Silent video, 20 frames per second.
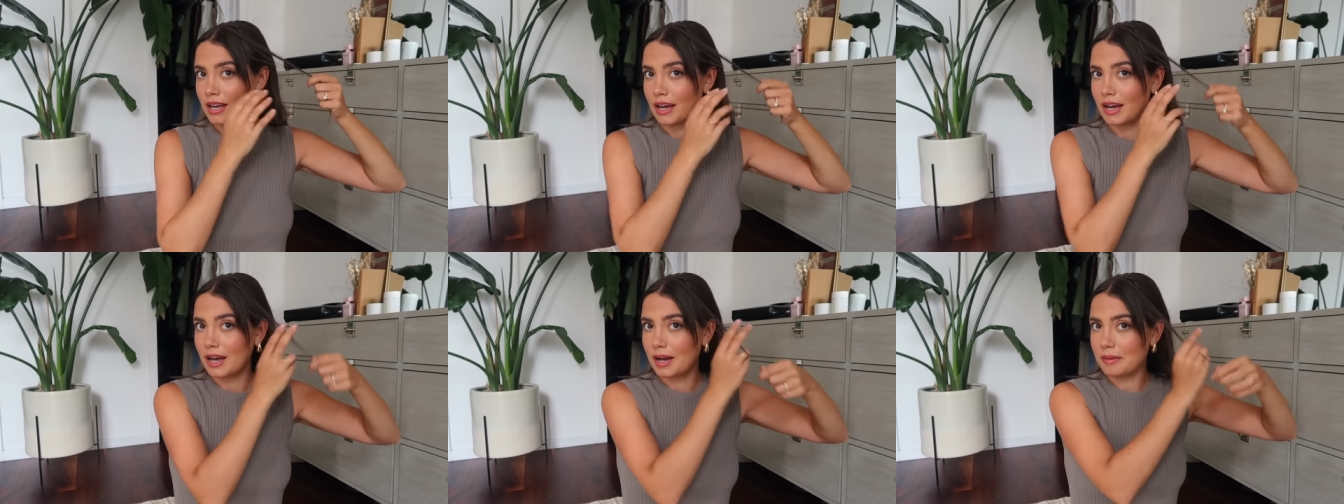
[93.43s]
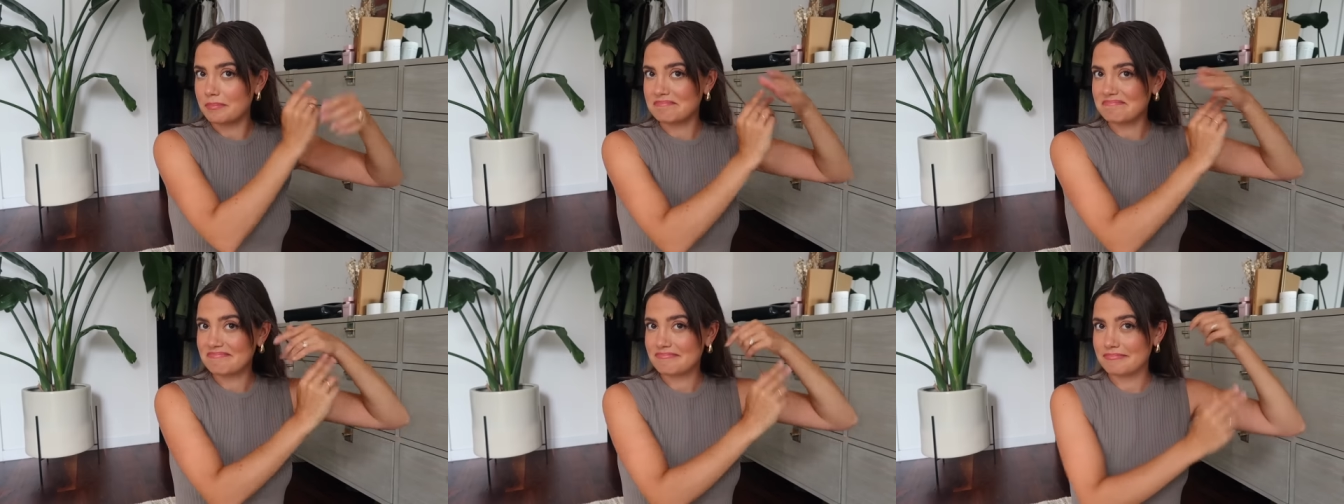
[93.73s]

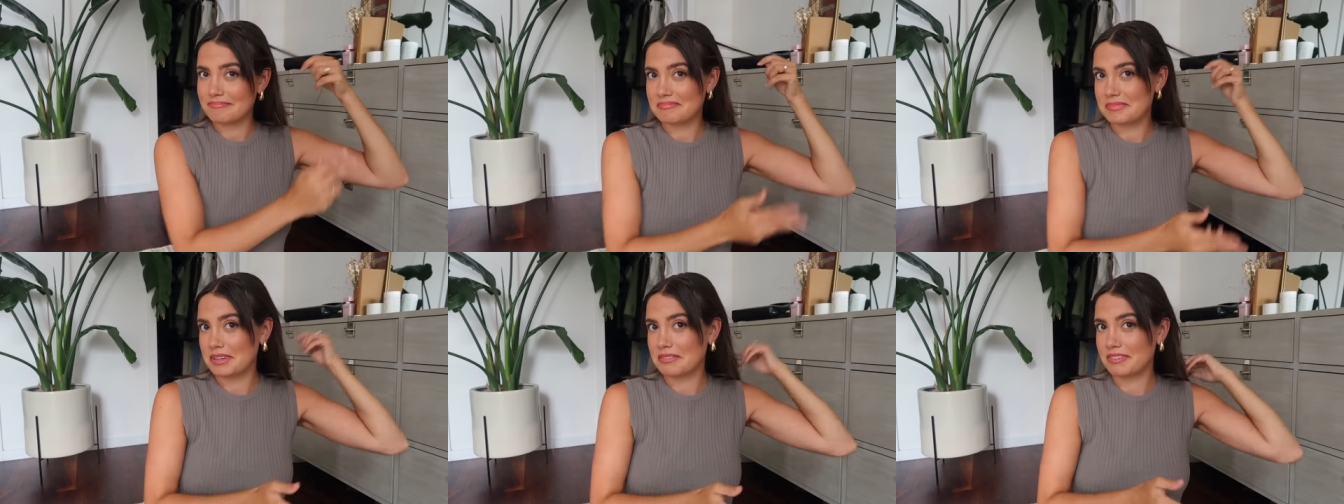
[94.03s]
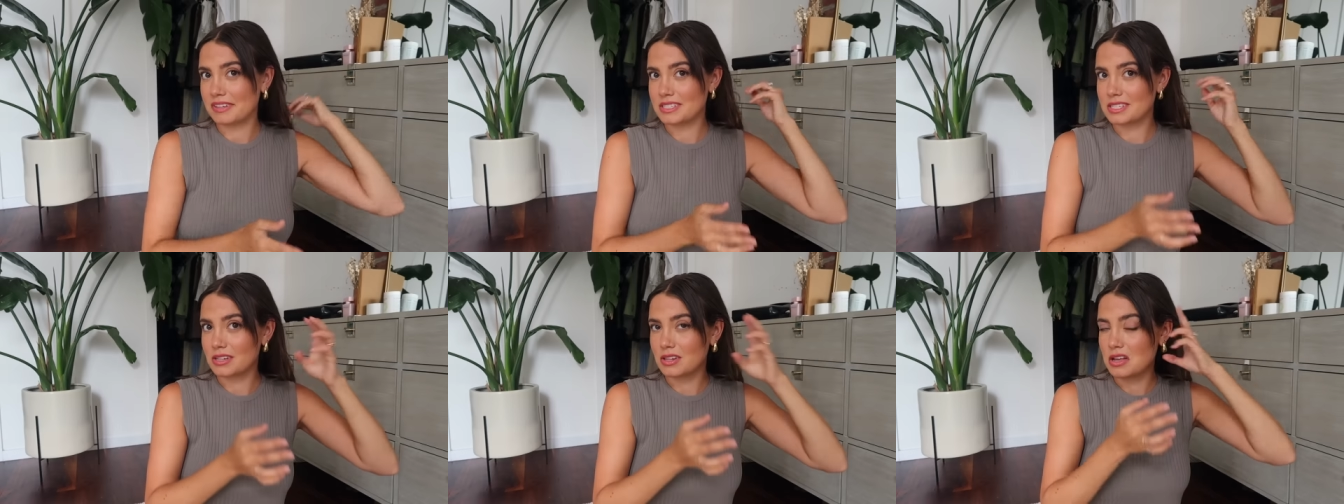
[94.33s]
um, if
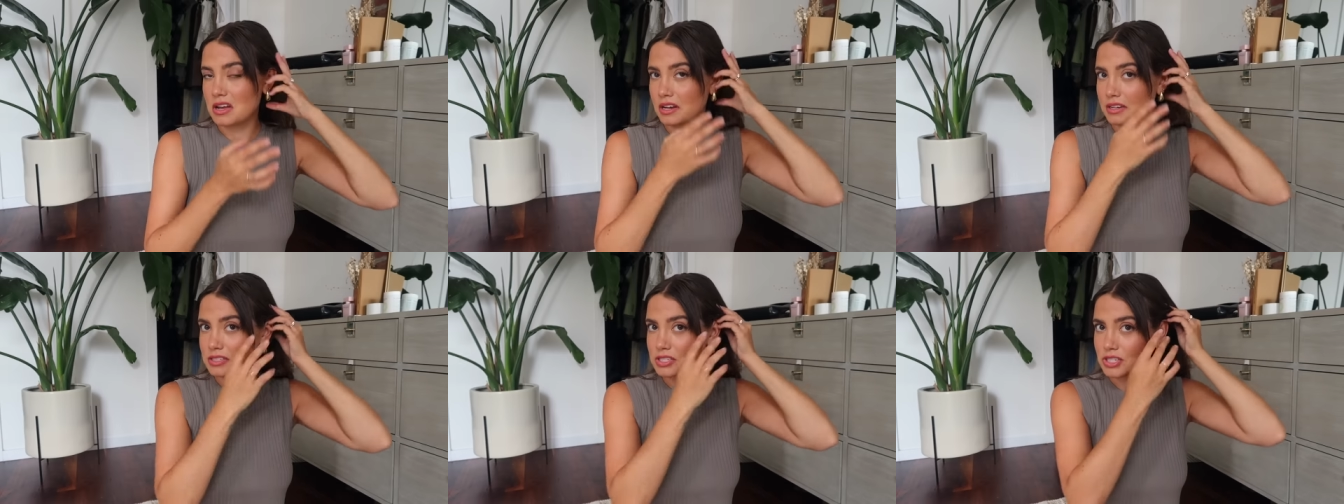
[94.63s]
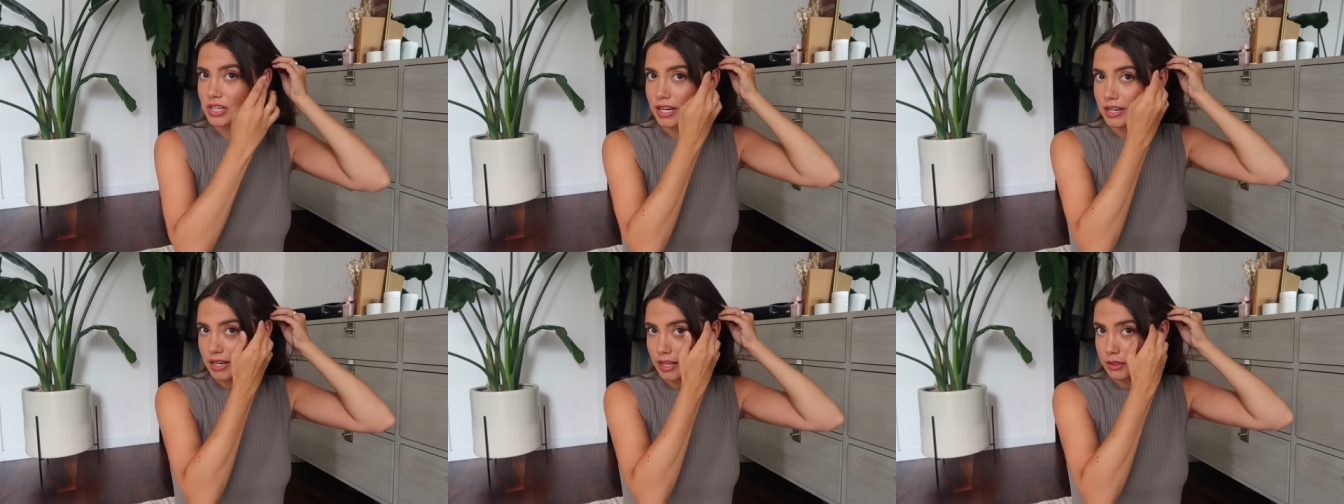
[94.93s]
it's a long
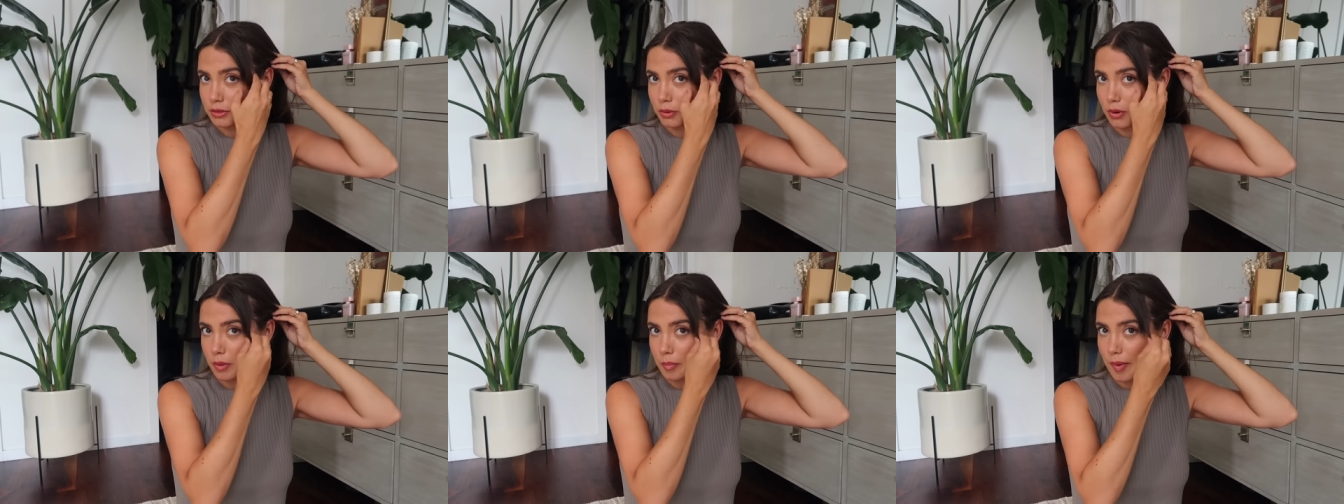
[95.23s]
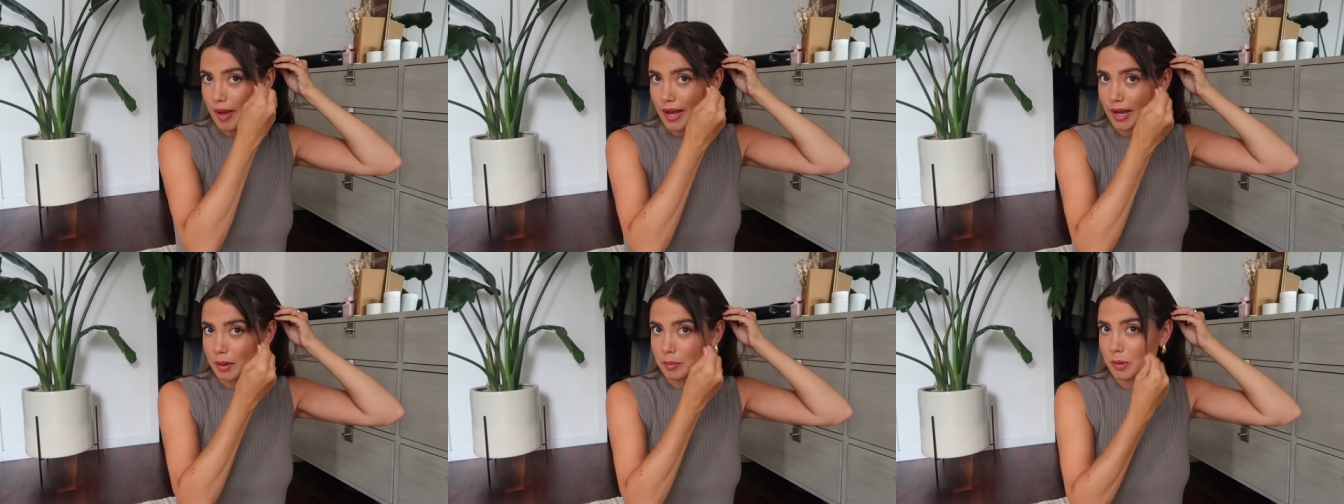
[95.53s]
strand, I throw it
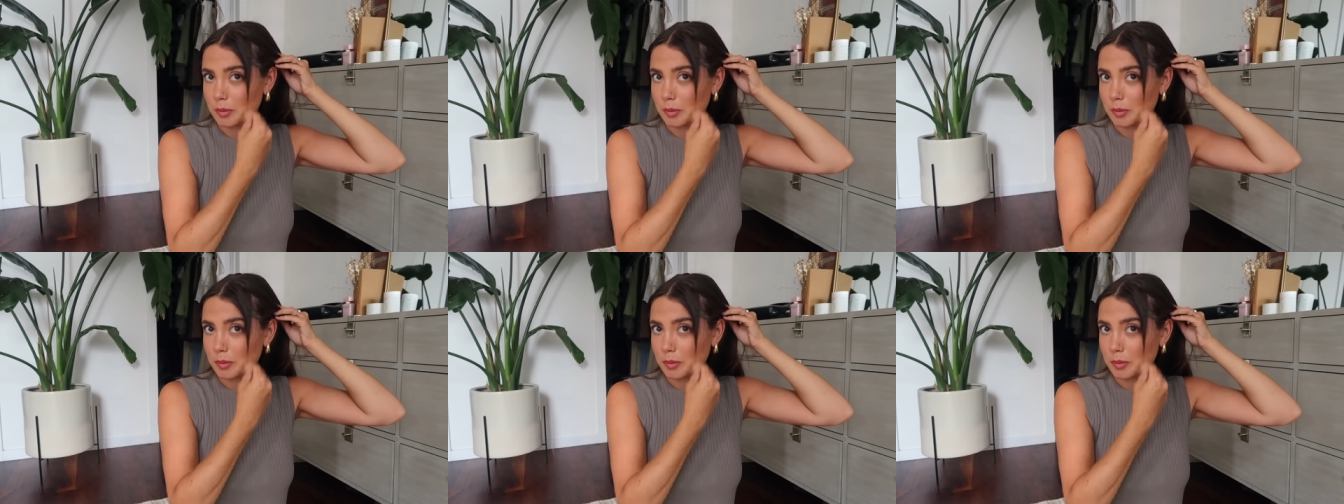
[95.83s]
back.